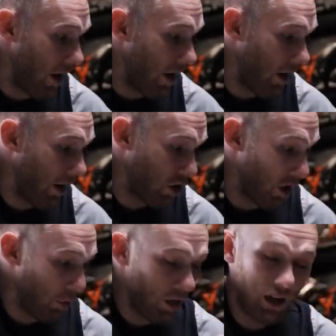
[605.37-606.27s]
Uh,
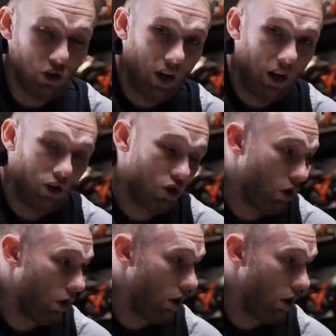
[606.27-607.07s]
actually, we didn't change a